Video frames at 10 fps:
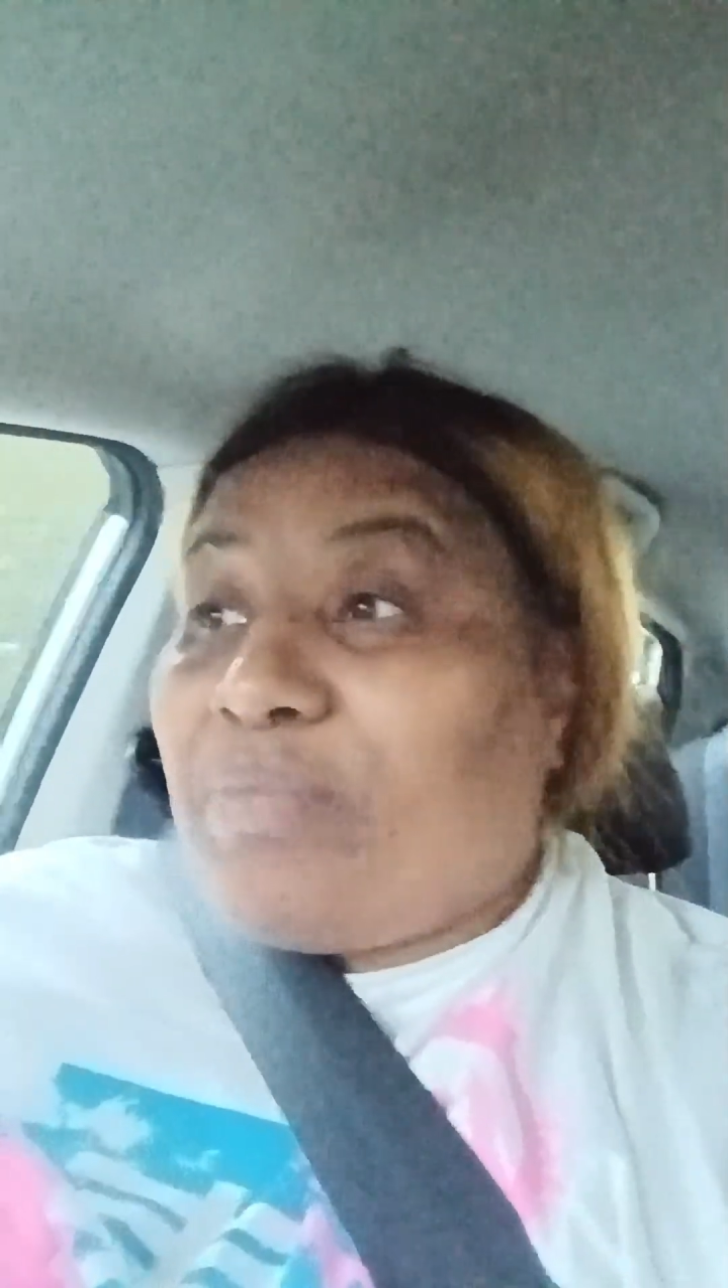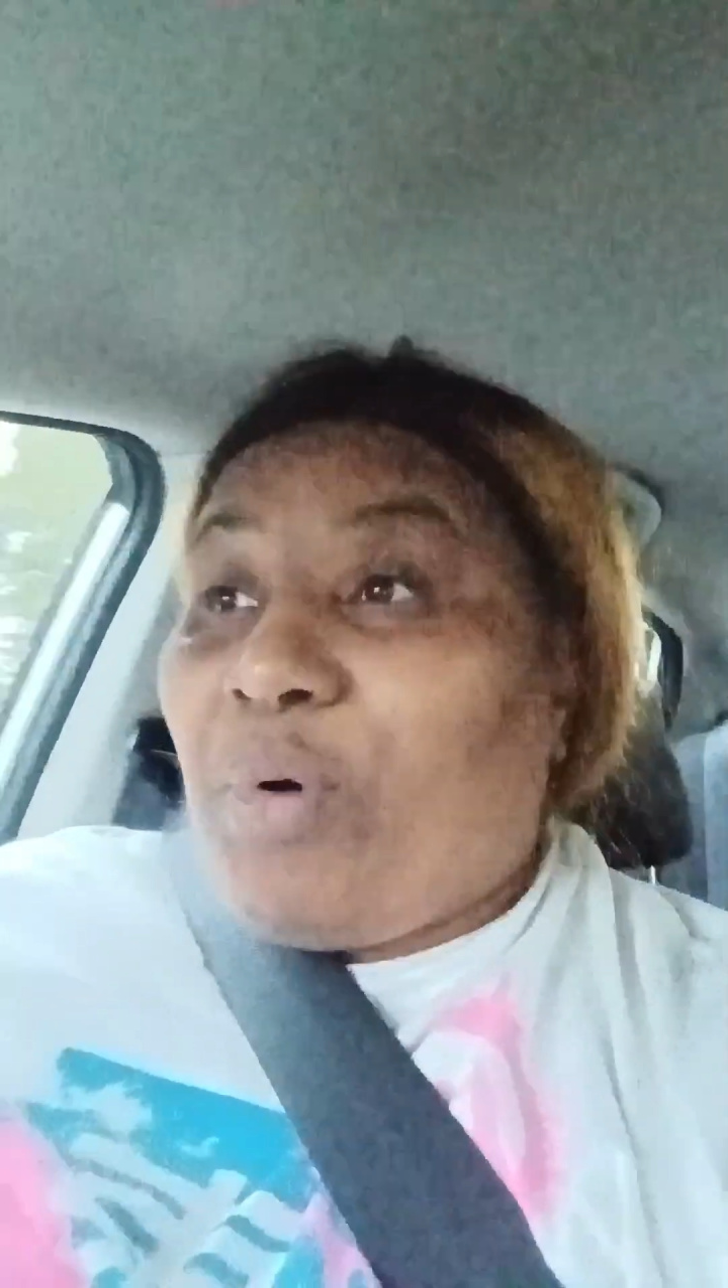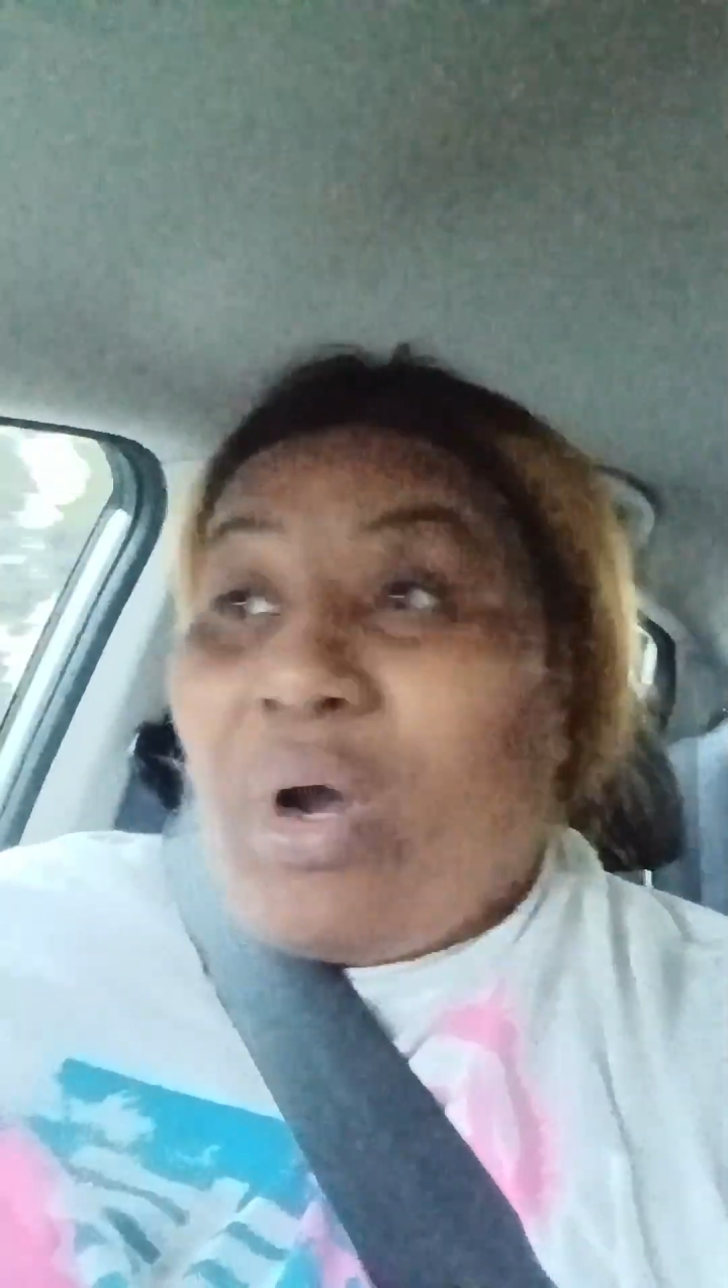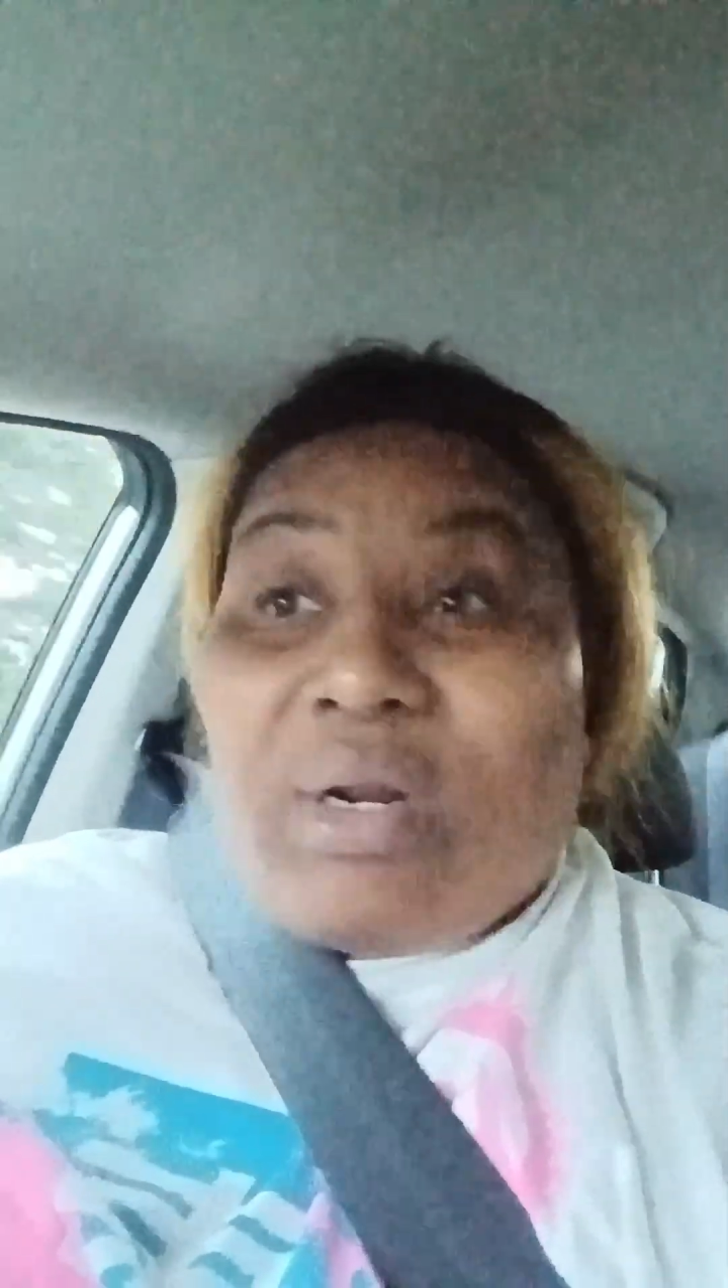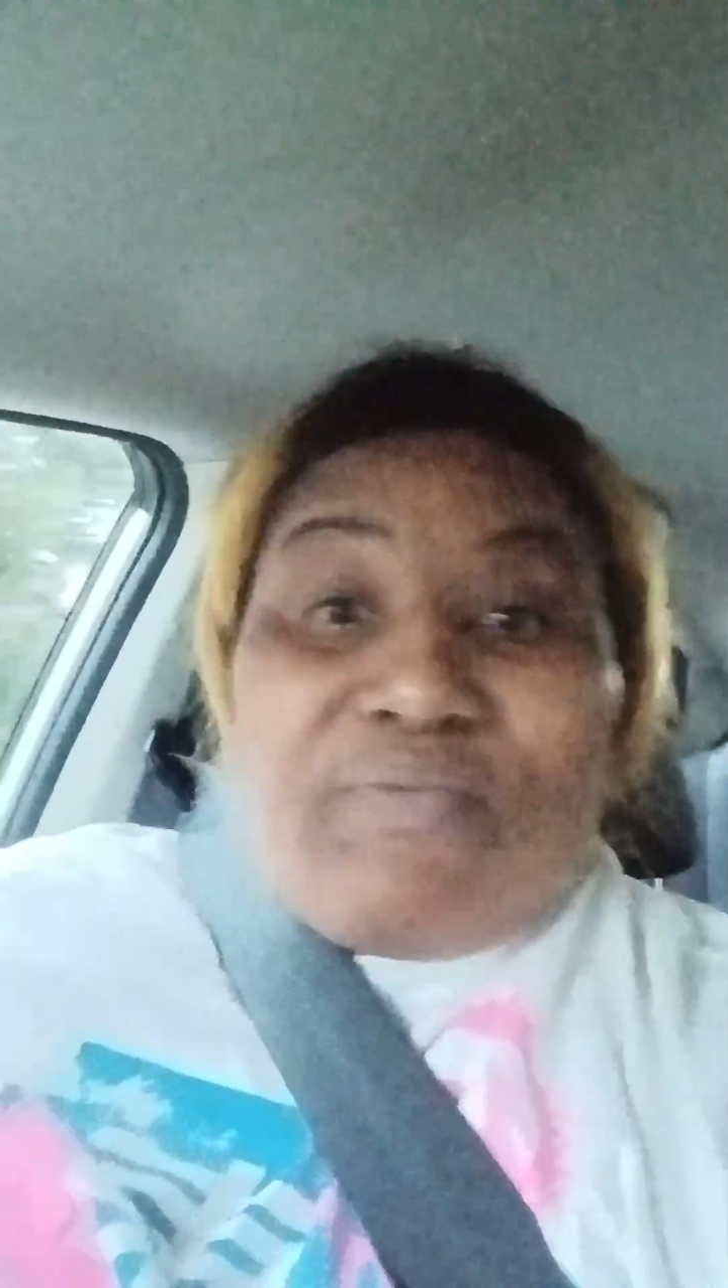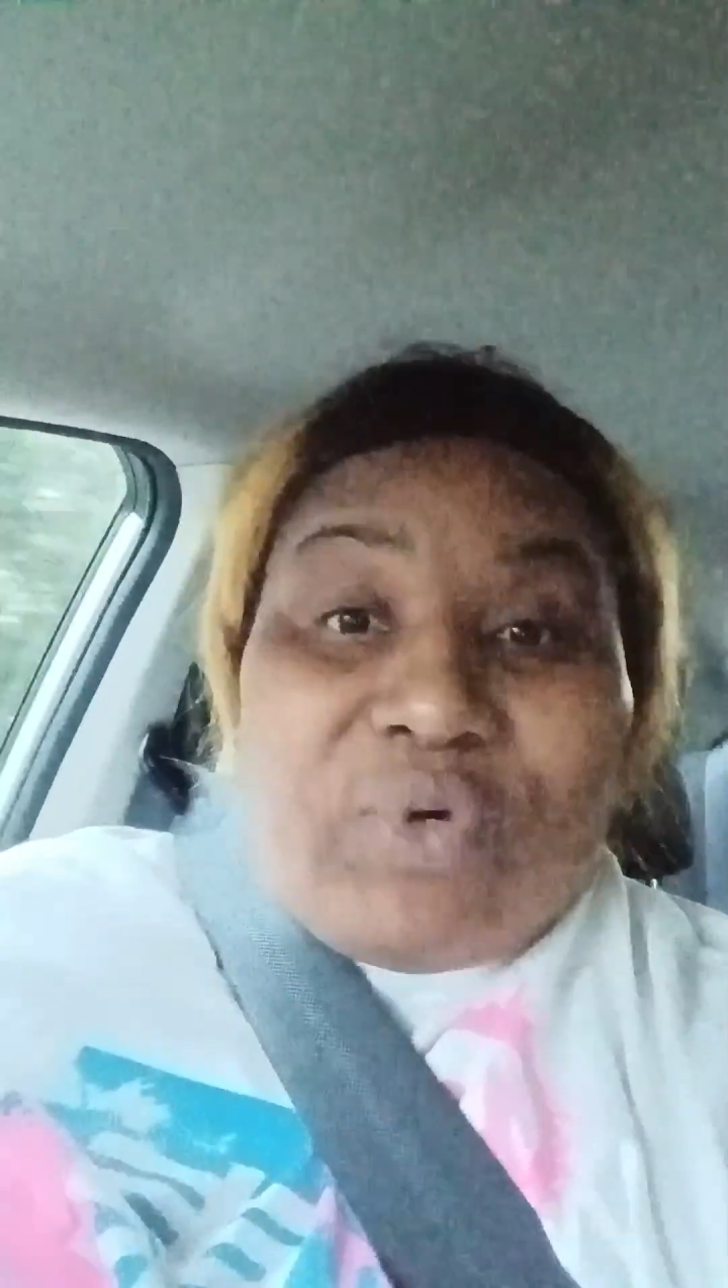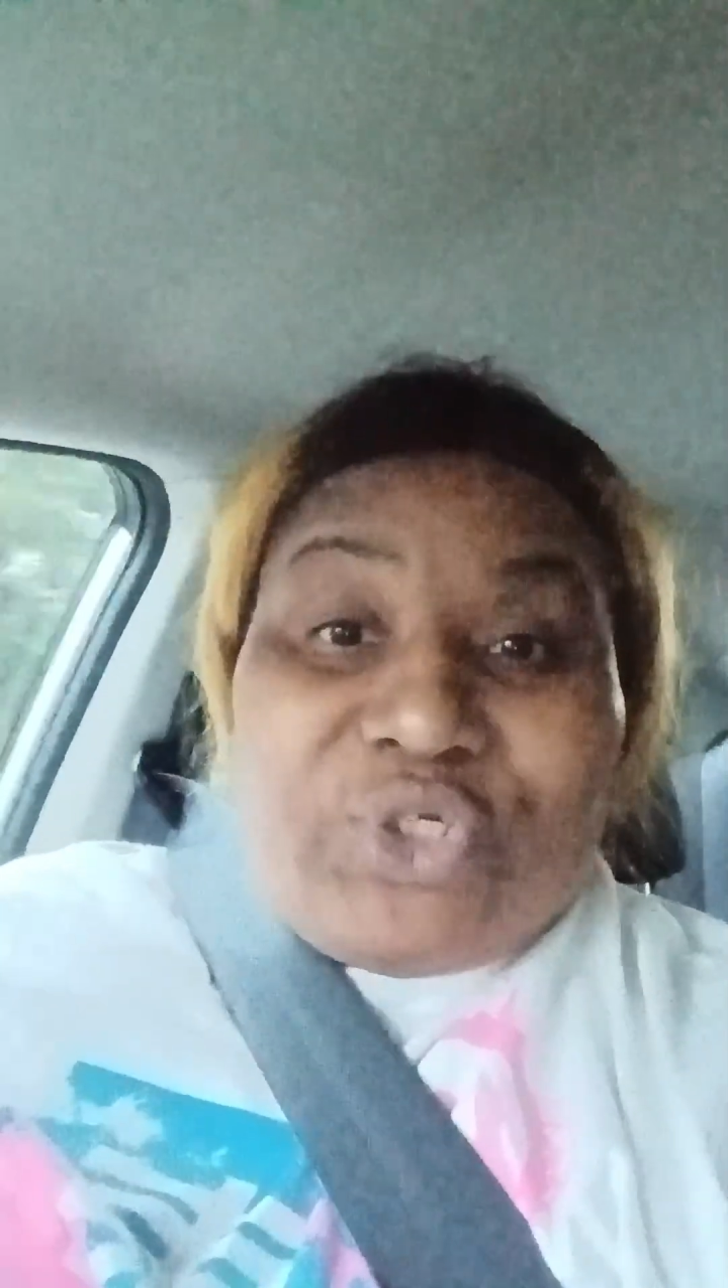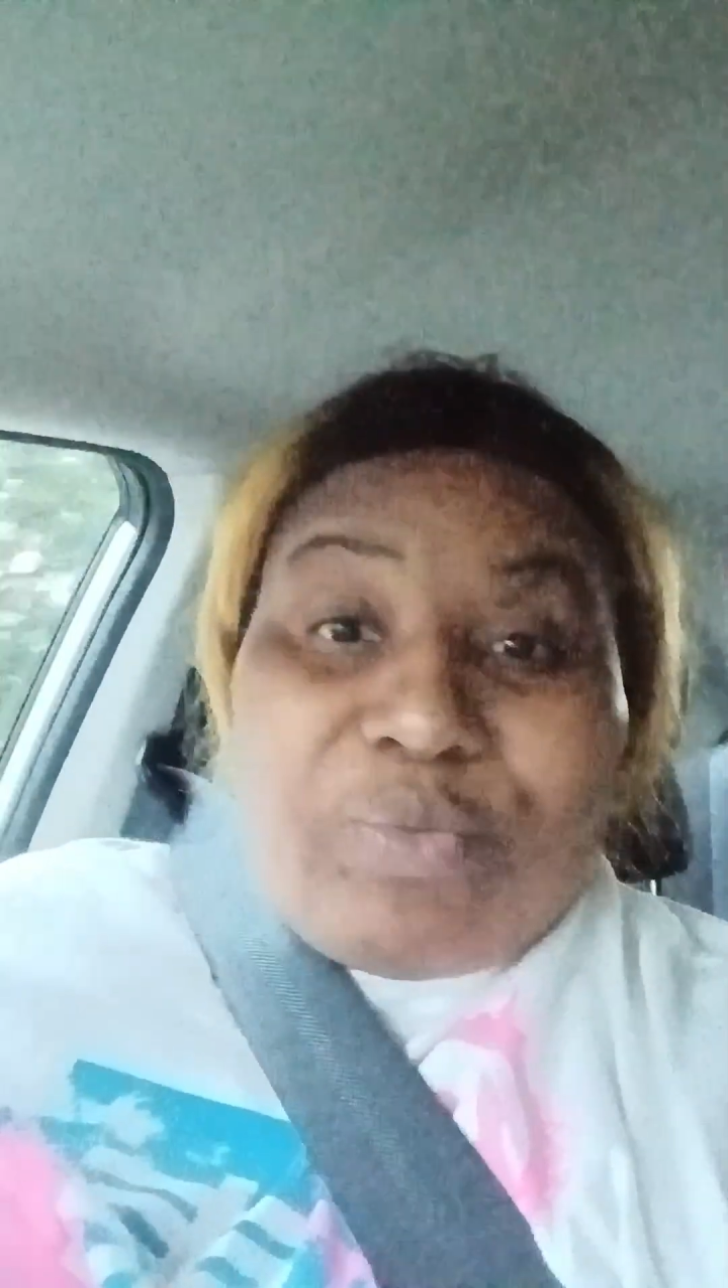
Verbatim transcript: part of what